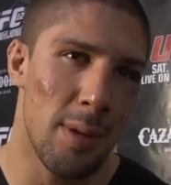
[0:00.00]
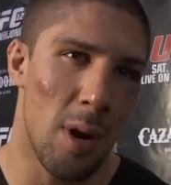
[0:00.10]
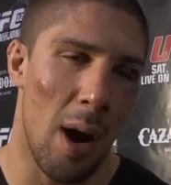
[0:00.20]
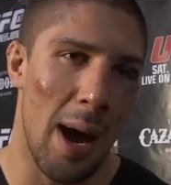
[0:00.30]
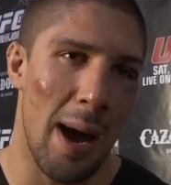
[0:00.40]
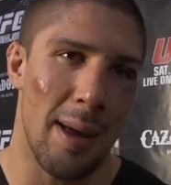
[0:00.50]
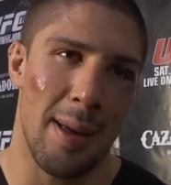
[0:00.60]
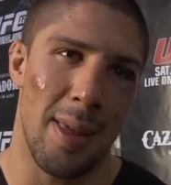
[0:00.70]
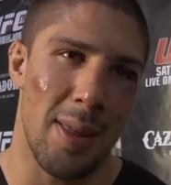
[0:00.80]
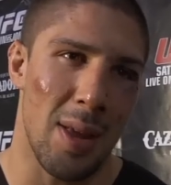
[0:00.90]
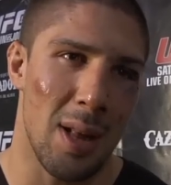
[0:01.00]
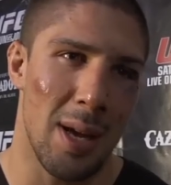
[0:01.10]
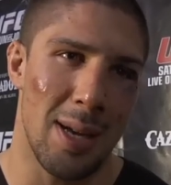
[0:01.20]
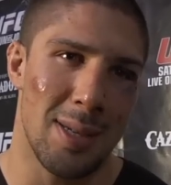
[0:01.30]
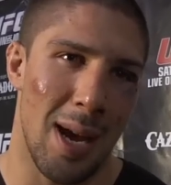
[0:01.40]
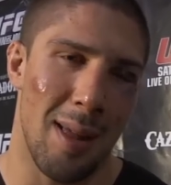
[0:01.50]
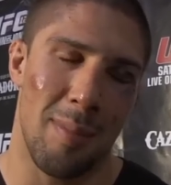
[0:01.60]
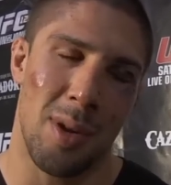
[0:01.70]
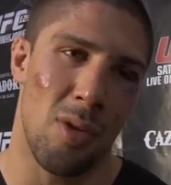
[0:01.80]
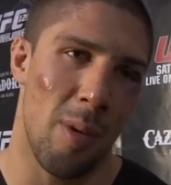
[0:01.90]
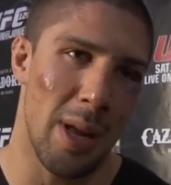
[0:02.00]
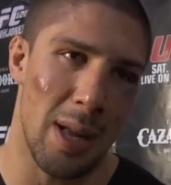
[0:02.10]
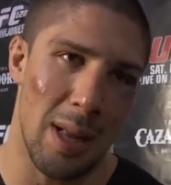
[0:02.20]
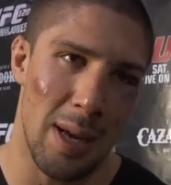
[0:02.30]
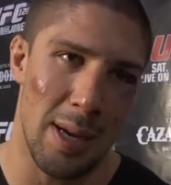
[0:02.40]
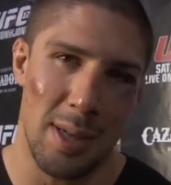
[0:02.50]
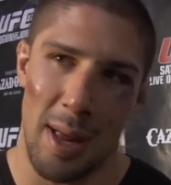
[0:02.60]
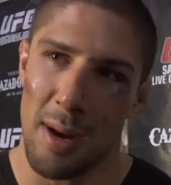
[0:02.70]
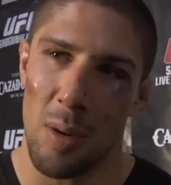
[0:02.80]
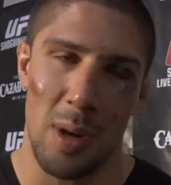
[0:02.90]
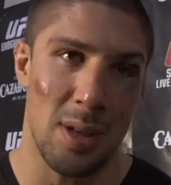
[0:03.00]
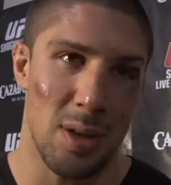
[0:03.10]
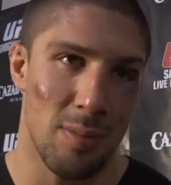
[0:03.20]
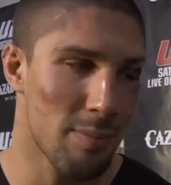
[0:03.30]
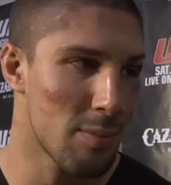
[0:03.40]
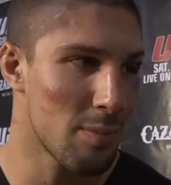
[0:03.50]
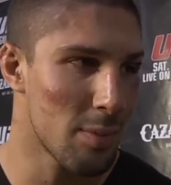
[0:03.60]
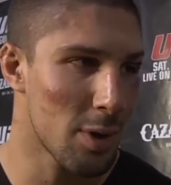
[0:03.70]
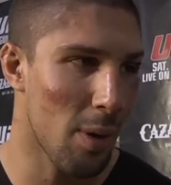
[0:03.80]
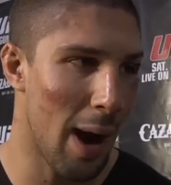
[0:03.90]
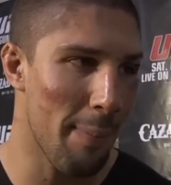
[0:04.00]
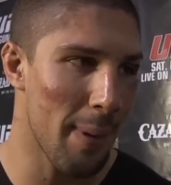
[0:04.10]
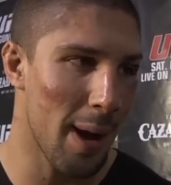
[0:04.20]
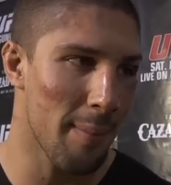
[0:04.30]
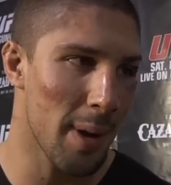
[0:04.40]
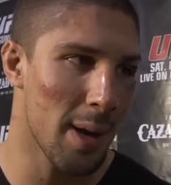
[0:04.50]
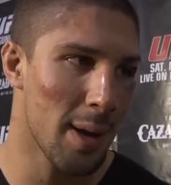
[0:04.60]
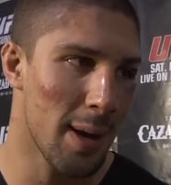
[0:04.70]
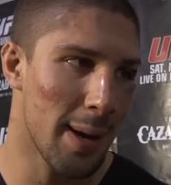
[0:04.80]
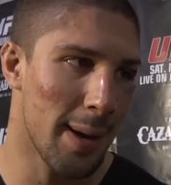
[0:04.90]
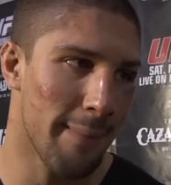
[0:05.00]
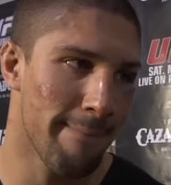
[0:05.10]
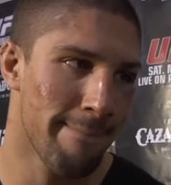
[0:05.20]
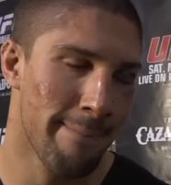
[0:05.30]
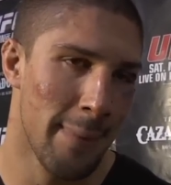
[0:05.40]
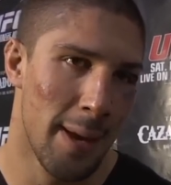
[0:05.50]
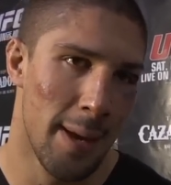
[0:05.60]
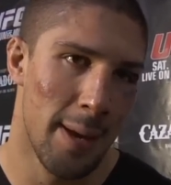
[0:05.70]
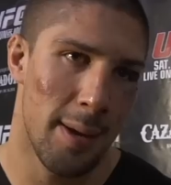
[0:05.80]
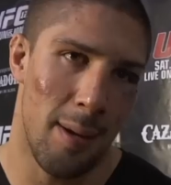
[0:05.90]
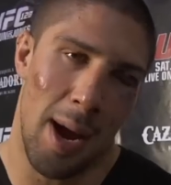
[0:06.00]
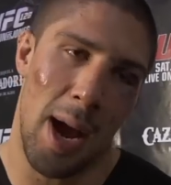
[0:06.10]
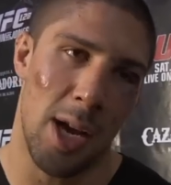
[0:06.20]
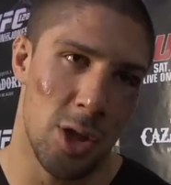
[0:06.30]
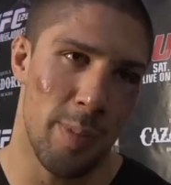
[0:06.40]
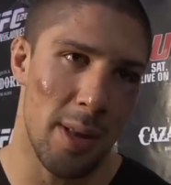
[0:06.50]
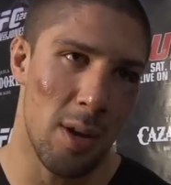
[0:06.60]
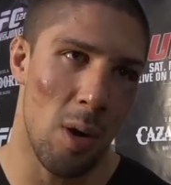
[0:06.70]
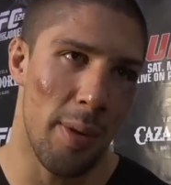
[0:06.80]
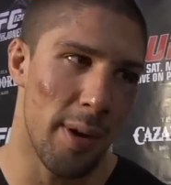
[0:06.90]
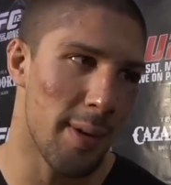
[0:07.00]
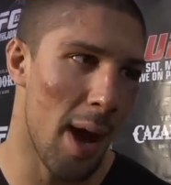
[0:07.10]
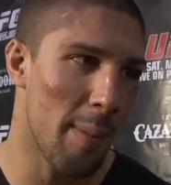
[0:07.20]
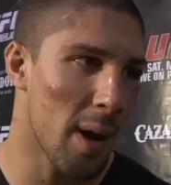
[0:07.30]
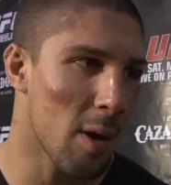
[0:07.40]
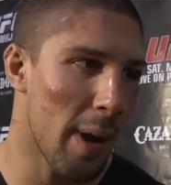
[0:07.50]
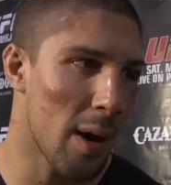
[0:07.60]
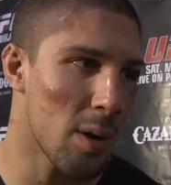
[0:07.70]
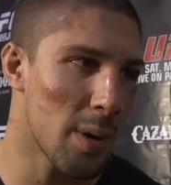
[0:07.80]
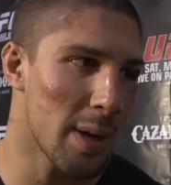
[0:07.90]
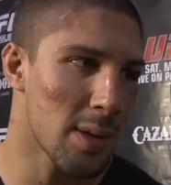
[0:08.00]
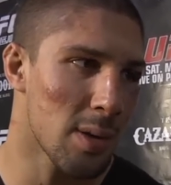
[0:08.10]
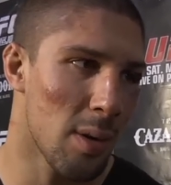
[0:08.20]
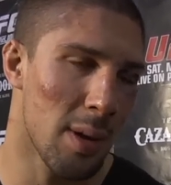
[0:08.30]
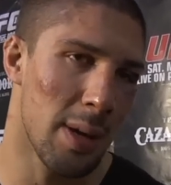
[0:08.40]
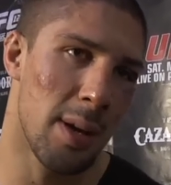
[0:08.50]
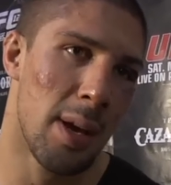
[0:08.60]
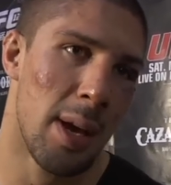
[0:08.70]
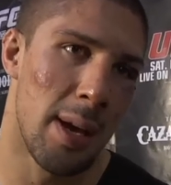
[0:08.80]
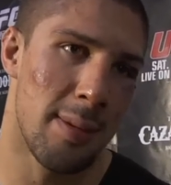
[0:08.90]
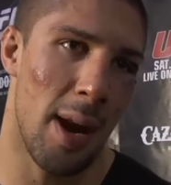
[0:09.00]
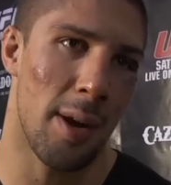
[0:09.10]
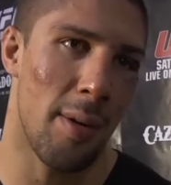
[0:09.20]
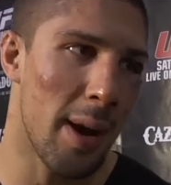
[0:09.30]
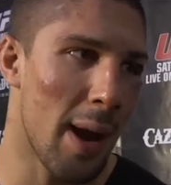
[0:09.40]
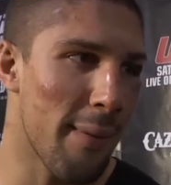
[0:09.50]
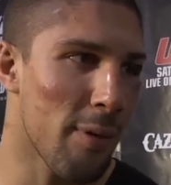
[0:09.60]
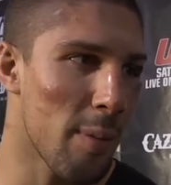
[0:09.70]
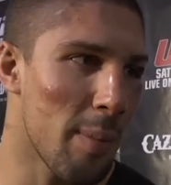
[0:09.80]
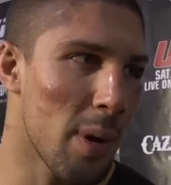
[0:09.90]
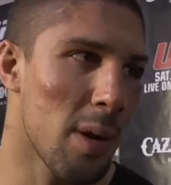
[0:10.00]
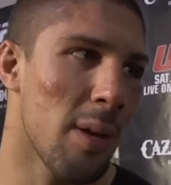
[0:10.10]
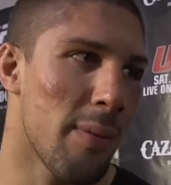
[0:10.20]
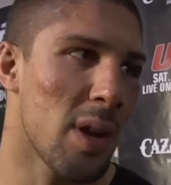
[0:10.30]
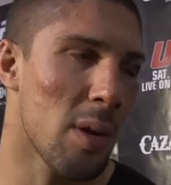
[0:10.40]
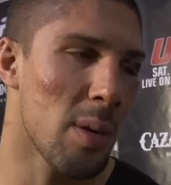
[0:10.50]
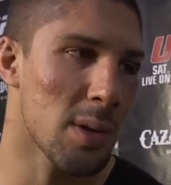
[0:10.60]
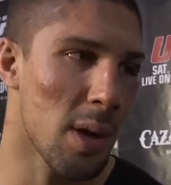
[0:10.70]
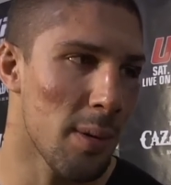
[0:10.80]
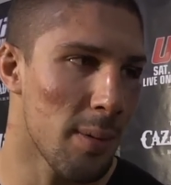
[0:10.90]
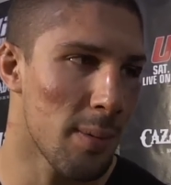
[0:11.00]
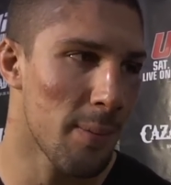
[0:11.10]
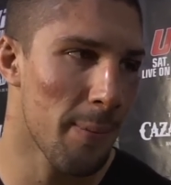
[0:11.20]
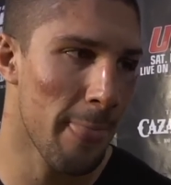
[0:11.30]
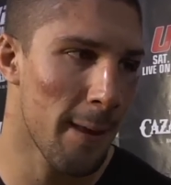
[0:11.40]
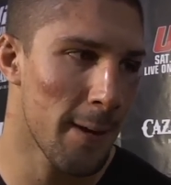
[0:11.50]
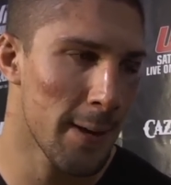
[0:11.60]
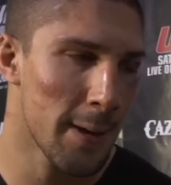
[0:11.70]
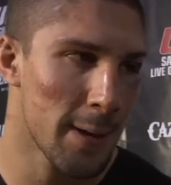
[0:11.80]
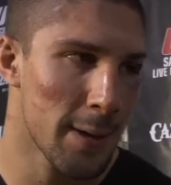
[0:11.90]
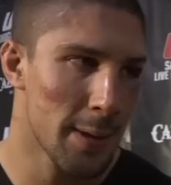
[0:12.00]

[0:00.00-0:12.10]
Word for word: you know, I, in, in the clinch, I let him control me in the clinch. That annoys the crap out of me. Um, you know, I, I, expect to go in there and dominate no matter who it is. So it, it's not a great night for me, but the victory was good. Let's talk about the